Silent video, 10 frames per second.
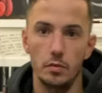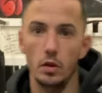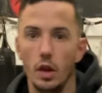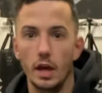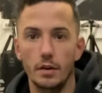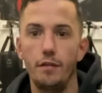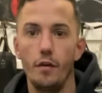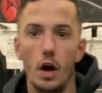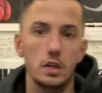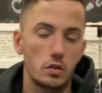doing like
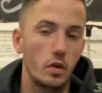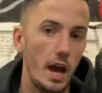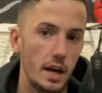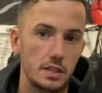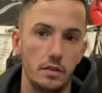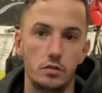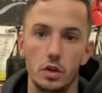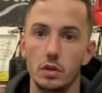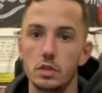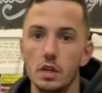fast reactive
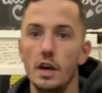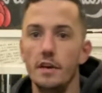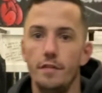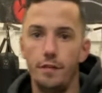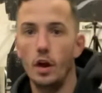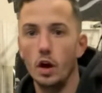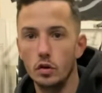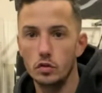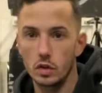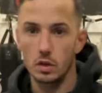drills, flow
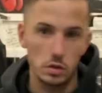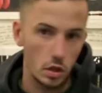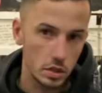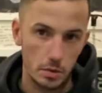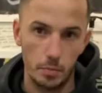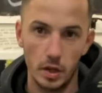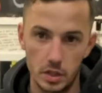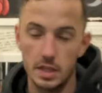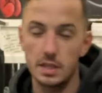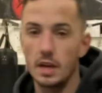drills, lots of
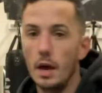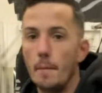punches,